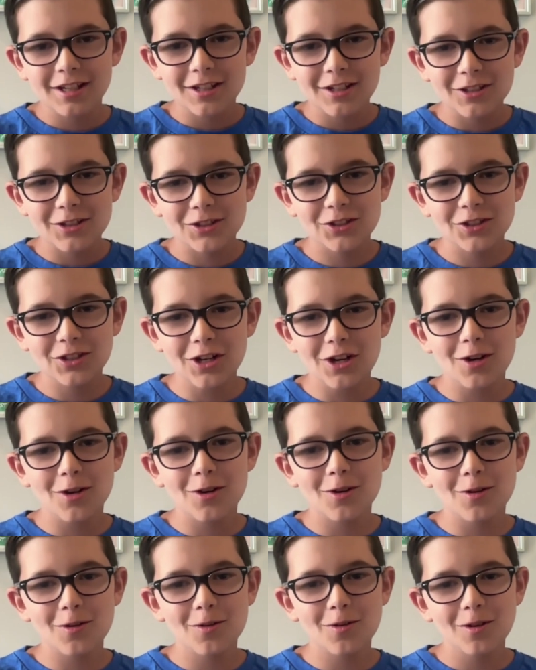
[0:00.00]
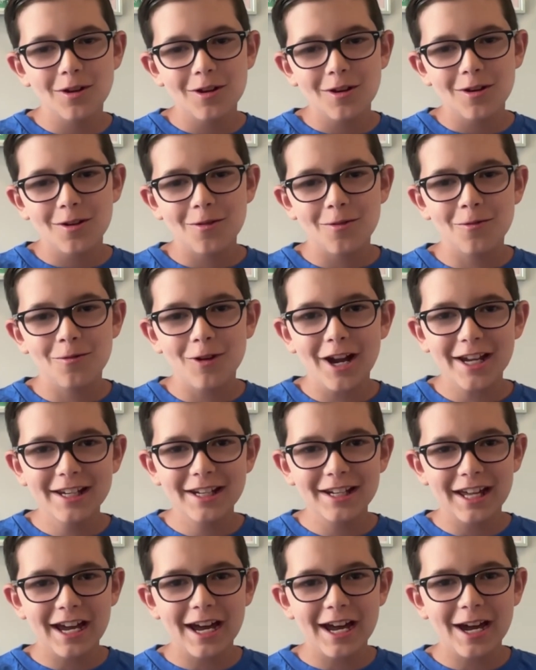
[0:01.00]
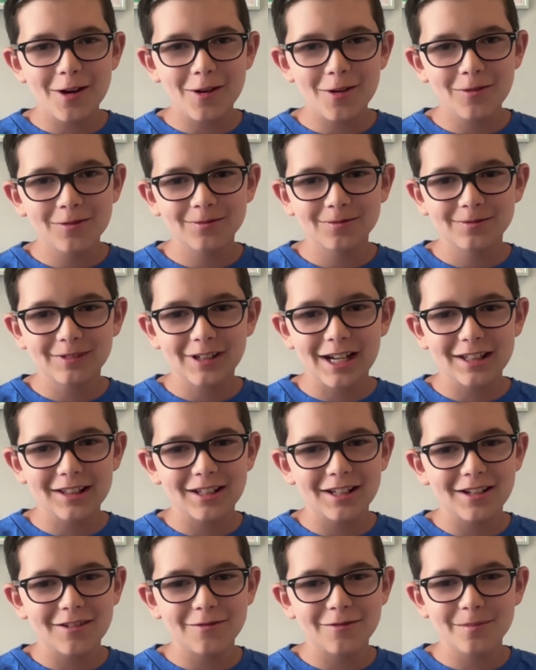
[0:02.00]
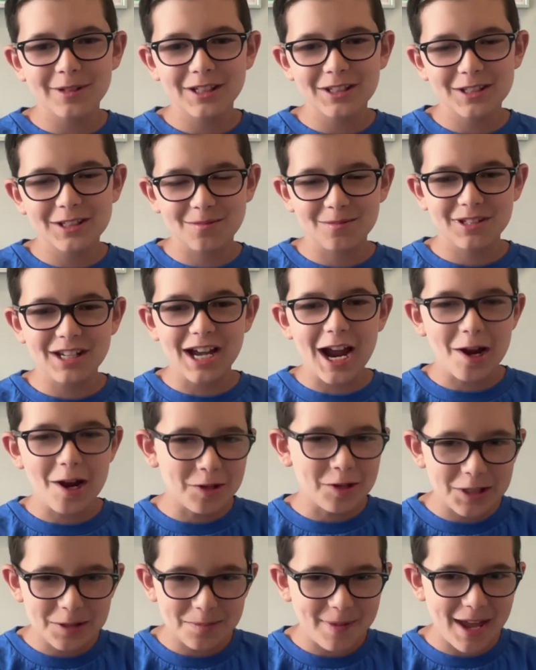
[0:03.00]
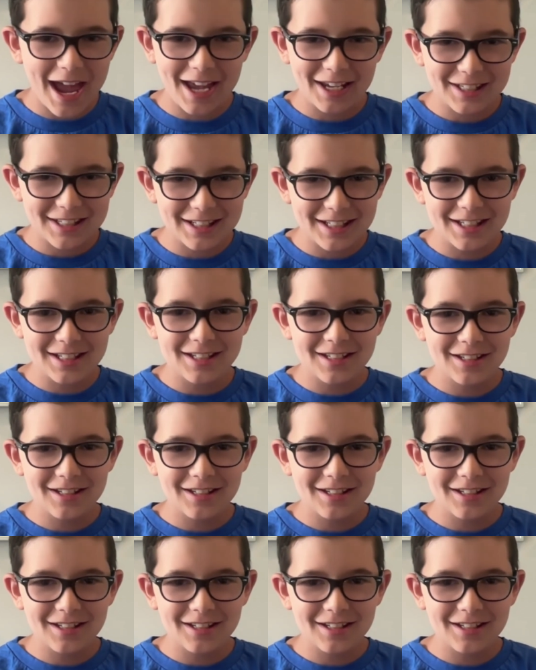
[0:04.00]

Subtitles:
So, right now, I love me some Tyrese Maxey.